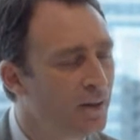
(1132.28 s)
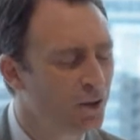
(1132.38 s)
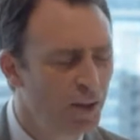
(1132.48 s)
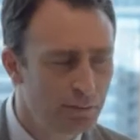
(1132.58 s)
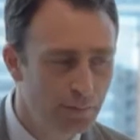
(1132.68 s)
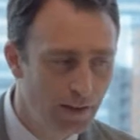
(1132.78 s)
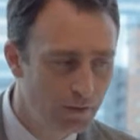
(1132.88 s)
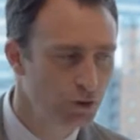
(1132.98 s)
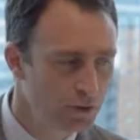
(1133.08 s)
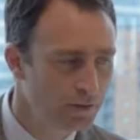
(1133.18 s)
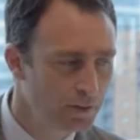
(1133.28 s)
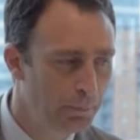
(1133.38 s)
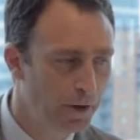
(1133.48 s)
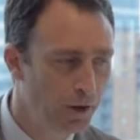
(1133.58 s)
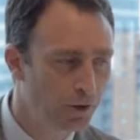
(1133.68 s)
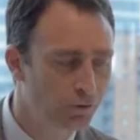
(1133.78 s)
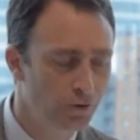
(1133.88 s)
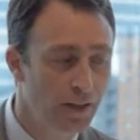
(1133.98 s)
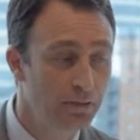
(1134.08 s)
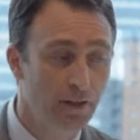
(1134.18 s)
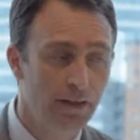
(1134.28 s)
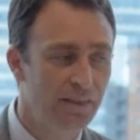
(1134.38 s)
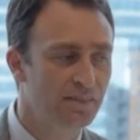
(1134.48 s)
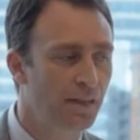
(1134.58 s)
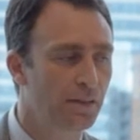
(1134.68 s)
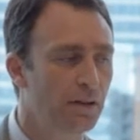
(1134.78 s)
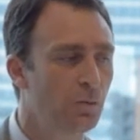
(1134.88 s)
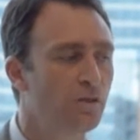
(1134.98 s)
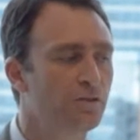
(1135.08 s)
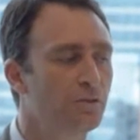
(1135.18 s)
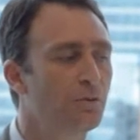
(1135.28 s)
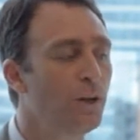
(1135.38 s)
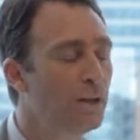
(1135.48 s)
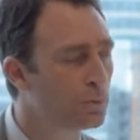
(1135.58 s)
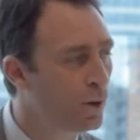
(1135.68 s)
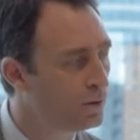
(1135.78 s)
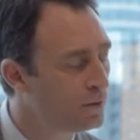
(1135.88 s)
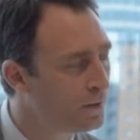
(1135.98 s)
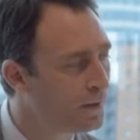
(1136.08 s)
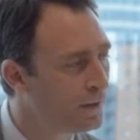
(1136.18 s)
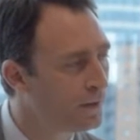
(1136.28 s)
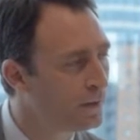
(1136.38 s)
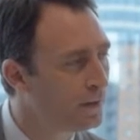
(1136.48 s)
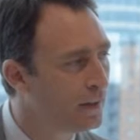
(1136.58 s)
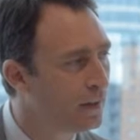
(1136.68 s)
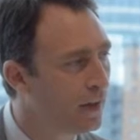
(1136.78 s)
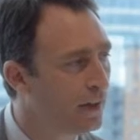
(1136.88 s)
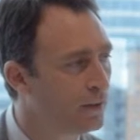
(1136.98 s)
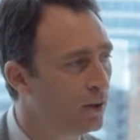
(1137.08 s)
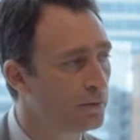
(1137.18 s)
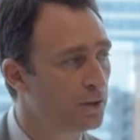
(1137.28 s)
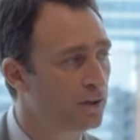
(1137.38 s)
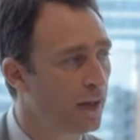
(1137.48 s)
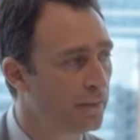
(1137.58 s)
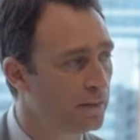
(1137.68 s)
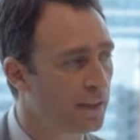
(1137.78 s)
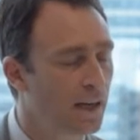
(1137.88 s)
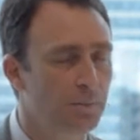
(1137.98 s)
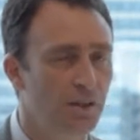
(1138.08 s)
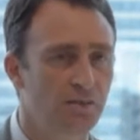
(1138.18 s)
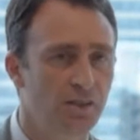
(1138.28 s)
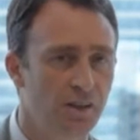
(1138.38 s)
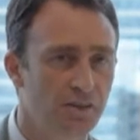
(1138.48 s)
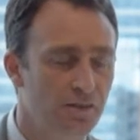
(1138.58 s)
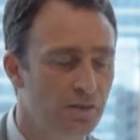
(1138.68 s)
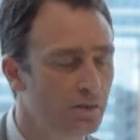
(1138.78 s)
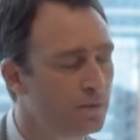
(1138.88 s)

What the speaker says: So he felt the birds, he felt that something was really wrong, and all of a sudden the captain says,